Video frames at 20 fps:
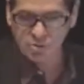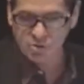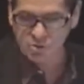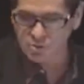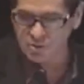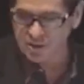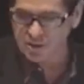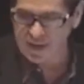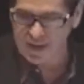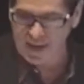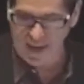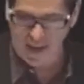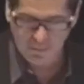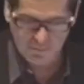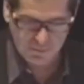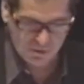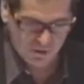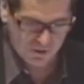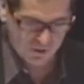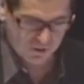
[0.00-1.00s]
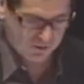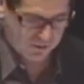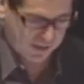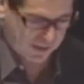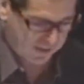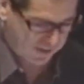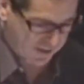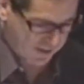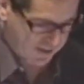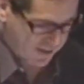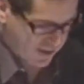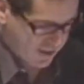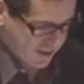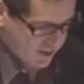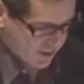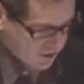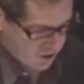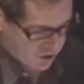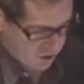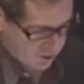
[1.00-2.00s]
We'll do it absolutely
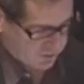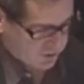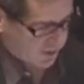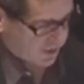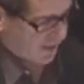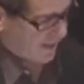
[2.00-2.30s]
soup to